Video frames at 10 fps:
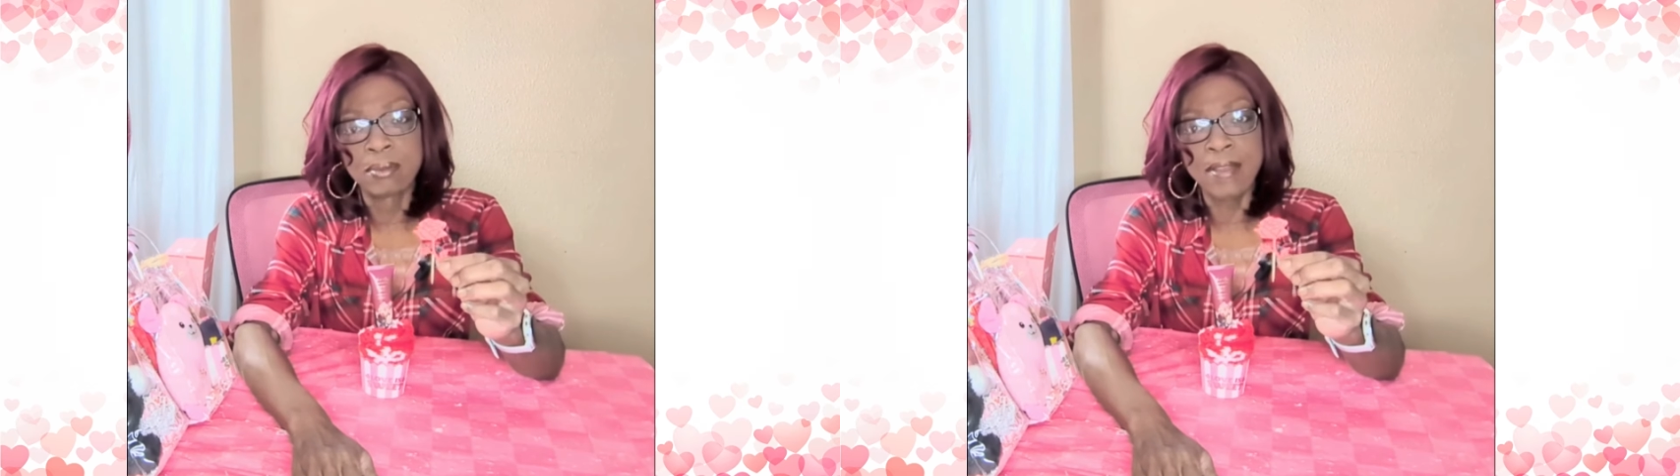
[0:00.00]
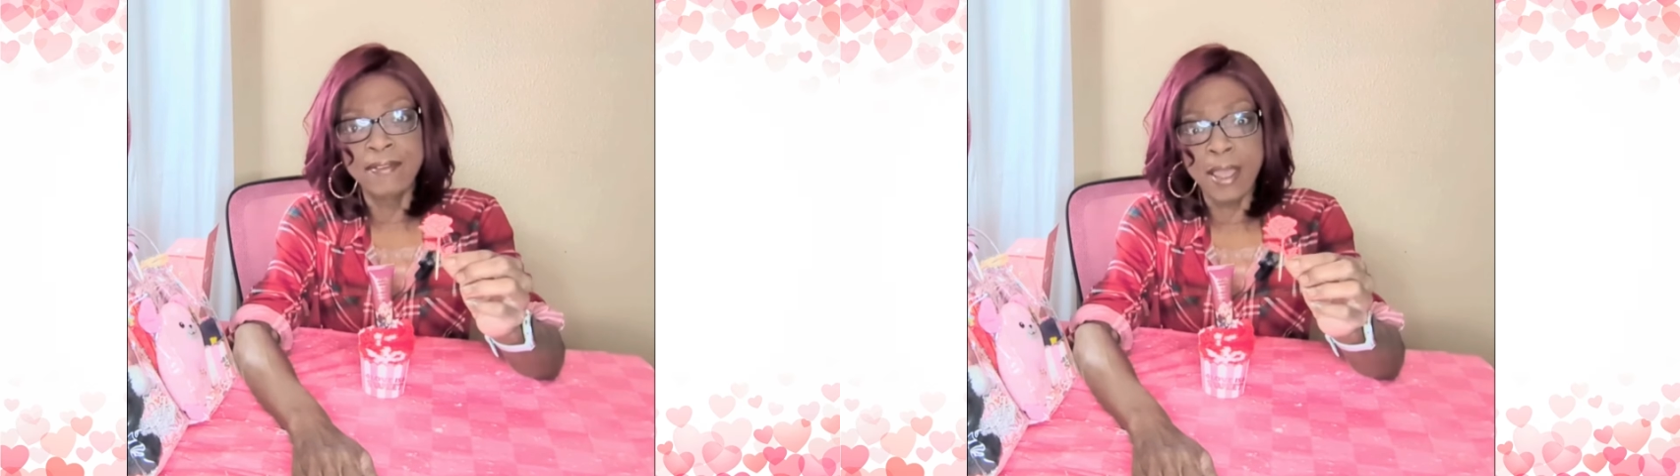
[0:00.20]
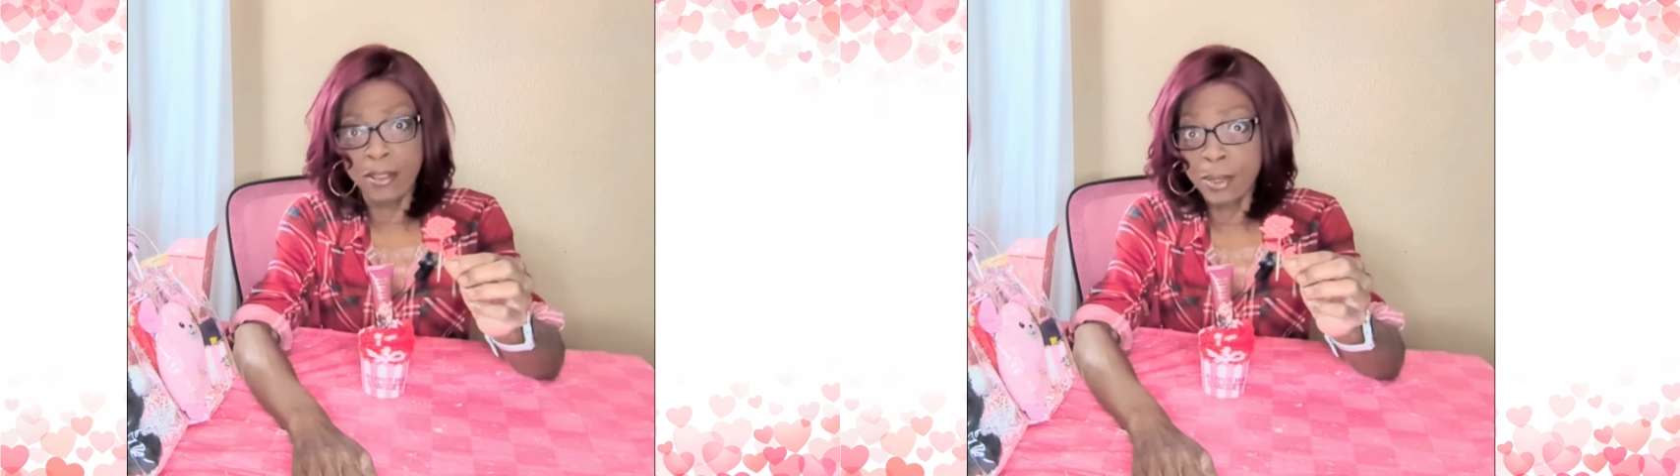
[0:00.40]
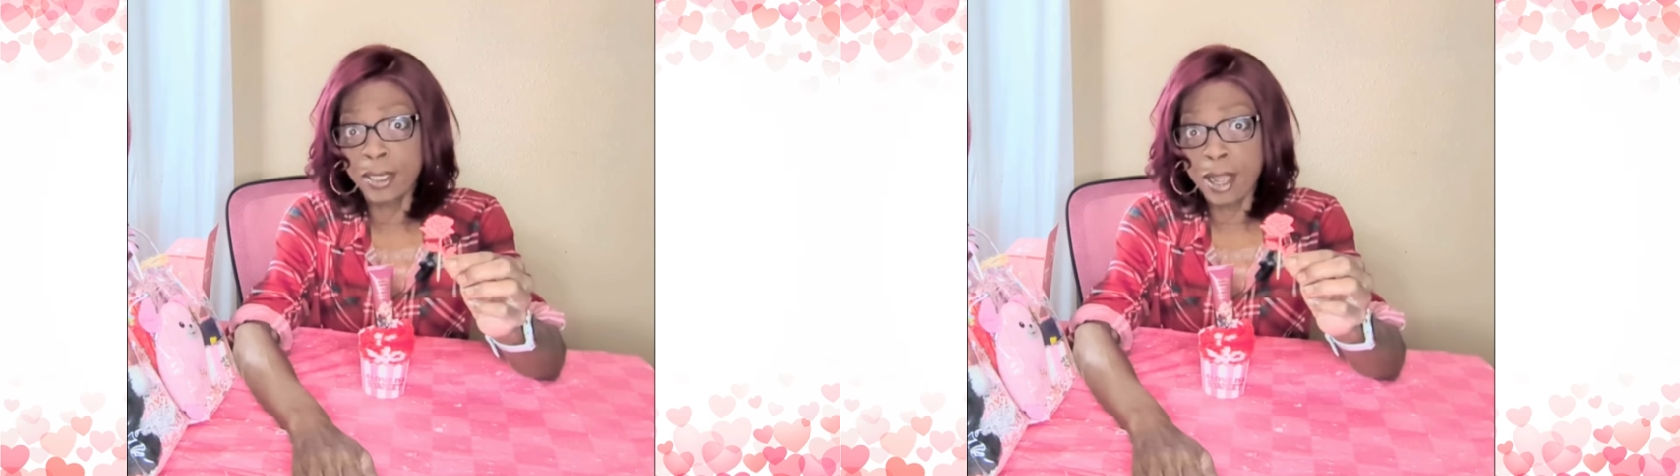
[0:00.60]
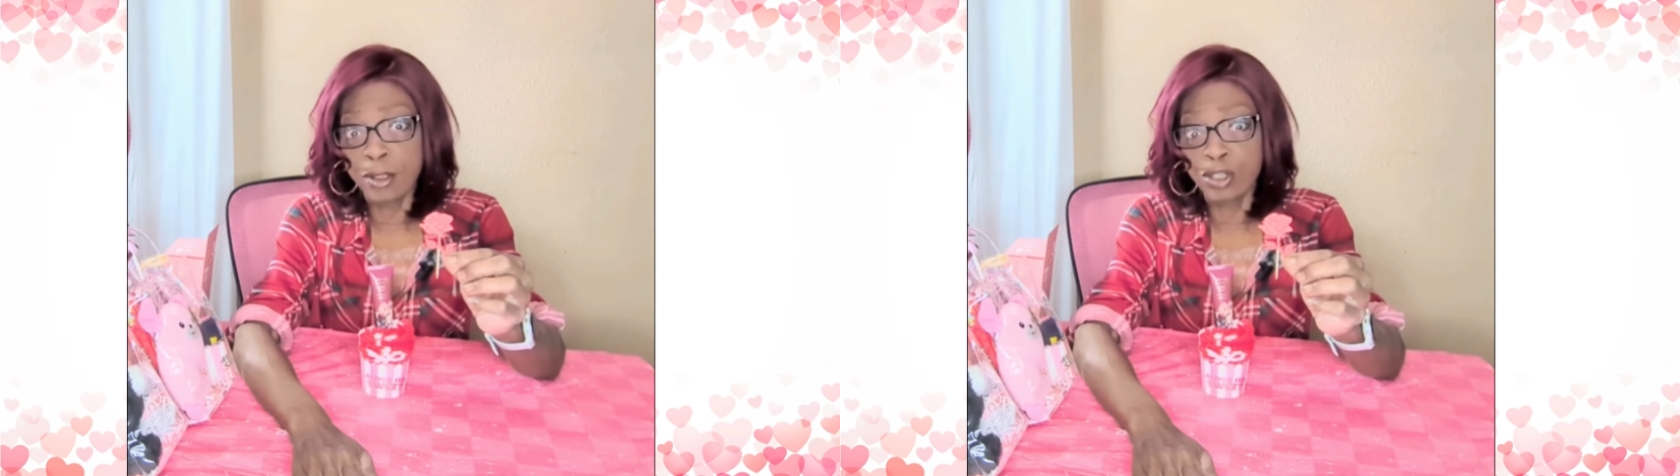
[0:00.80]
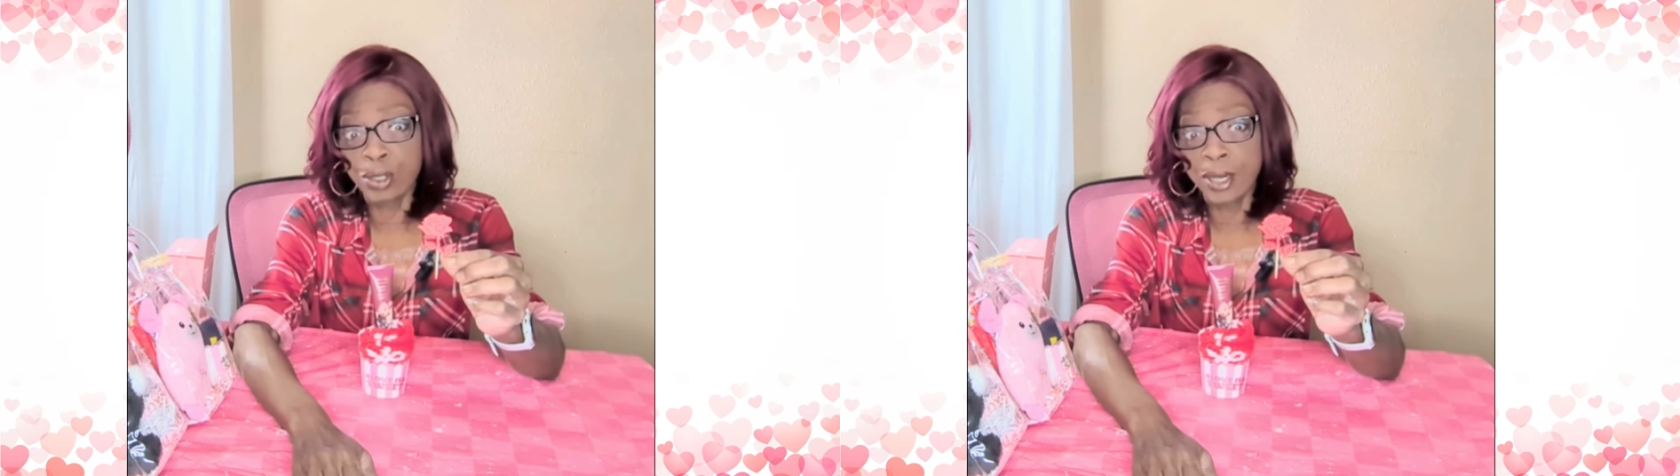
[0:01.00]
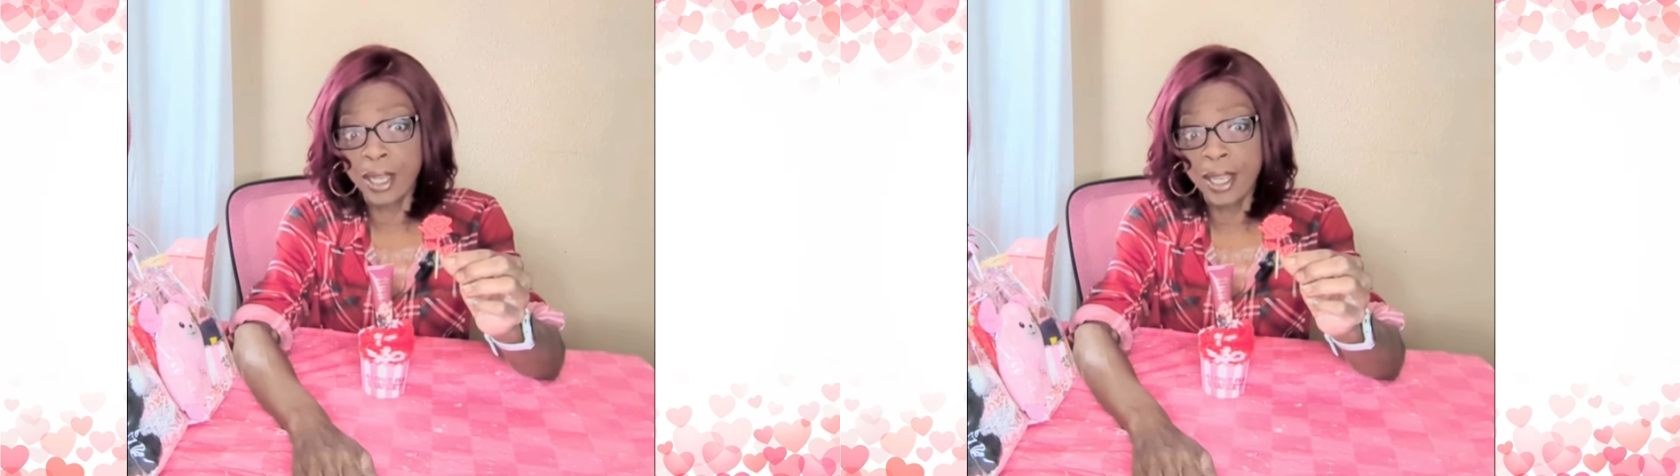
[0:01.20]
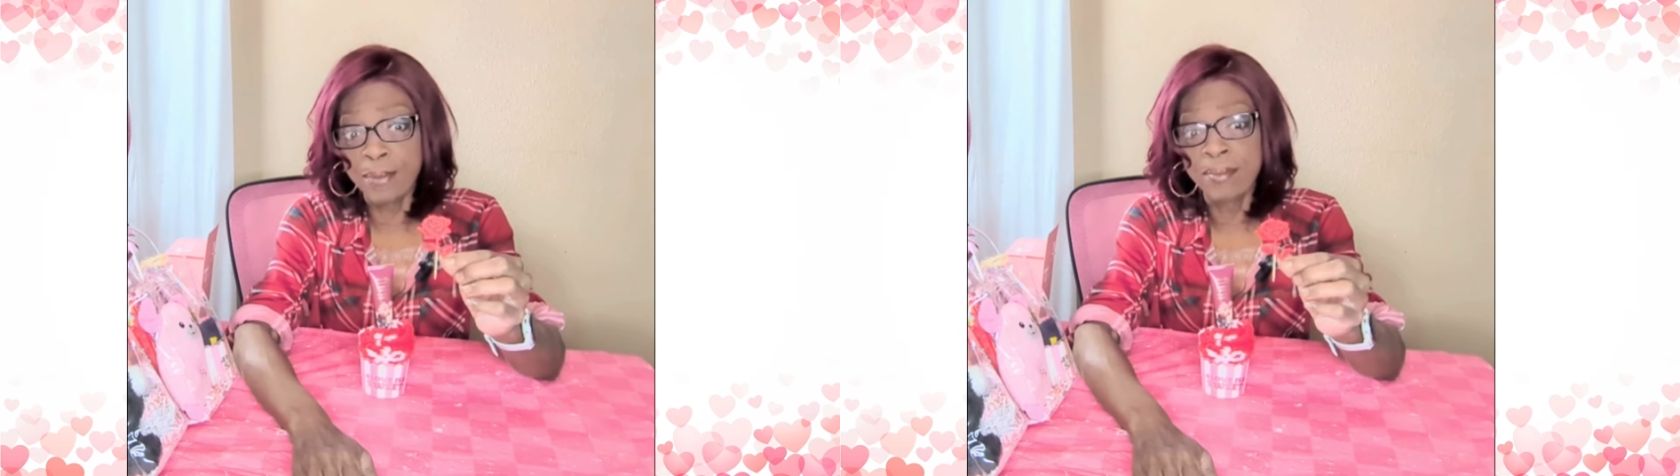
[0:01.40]
I found them at Dollar
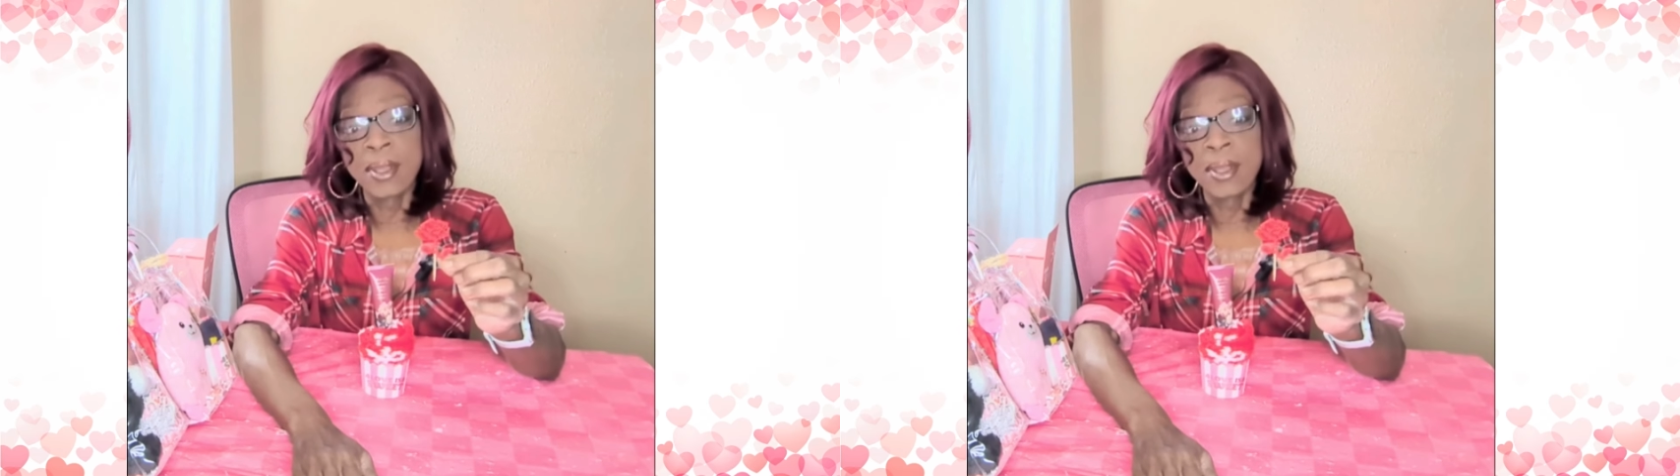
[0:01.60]
Tree